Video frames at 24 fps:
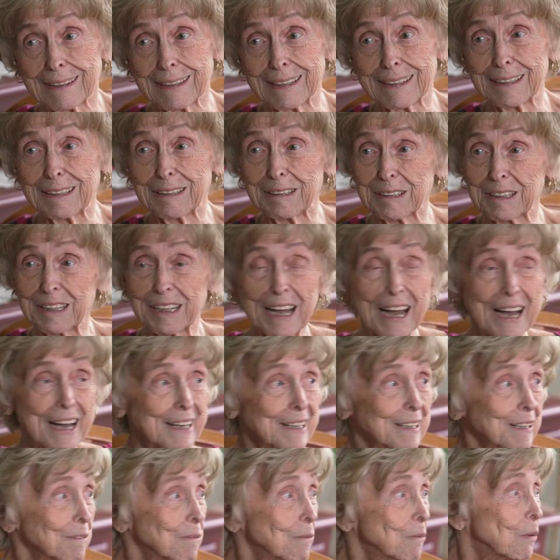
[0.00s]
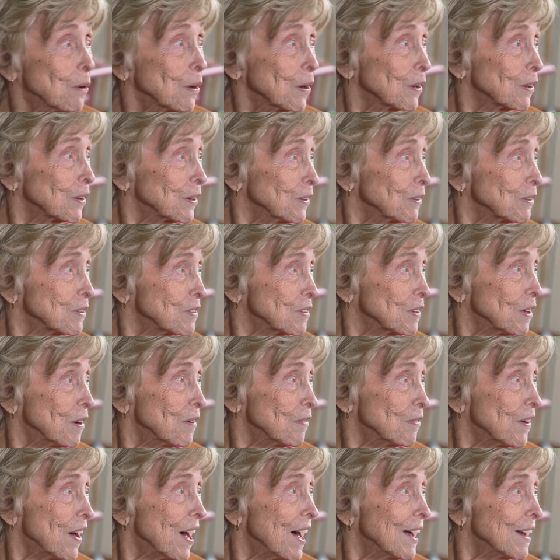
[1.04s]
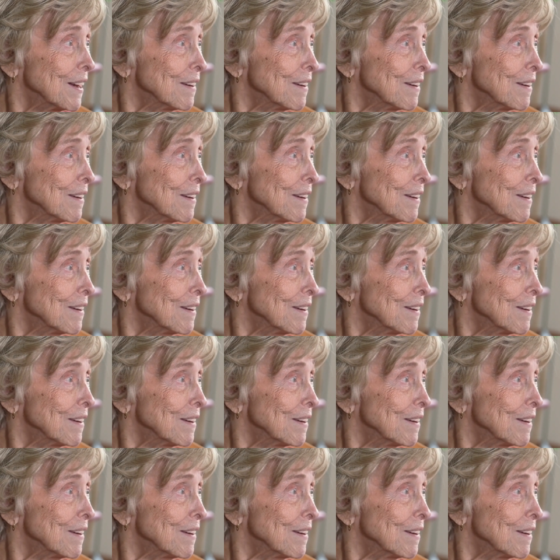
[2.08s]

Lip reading: and kind of work yourself out.